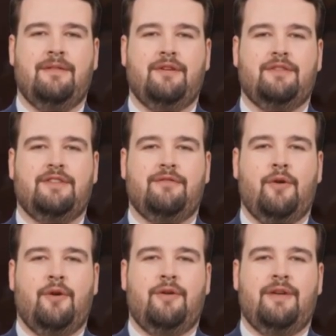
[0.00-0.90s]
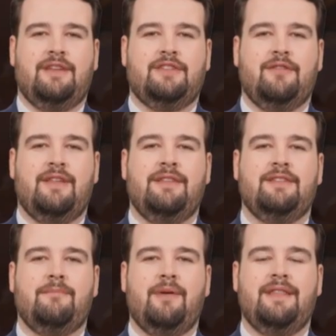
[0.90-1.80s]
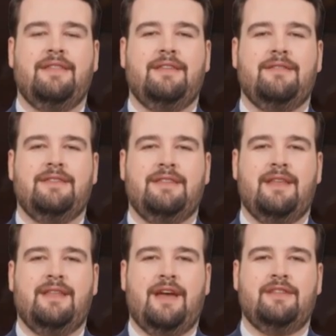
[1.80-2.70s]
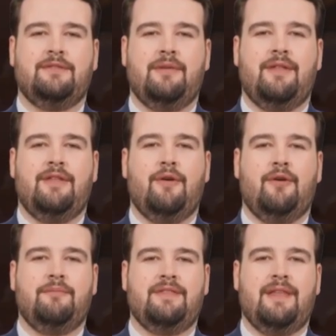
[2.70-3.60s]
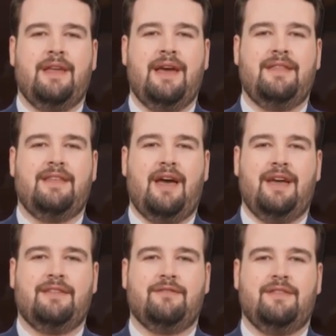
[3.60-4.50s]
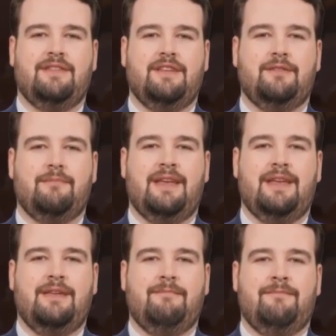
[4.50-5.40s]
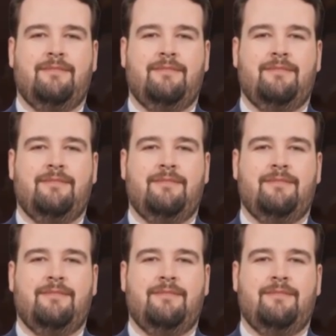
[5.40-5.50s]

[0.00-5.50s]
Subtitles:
Use of oral histories, precedents, and customary norms as guides for decision-making.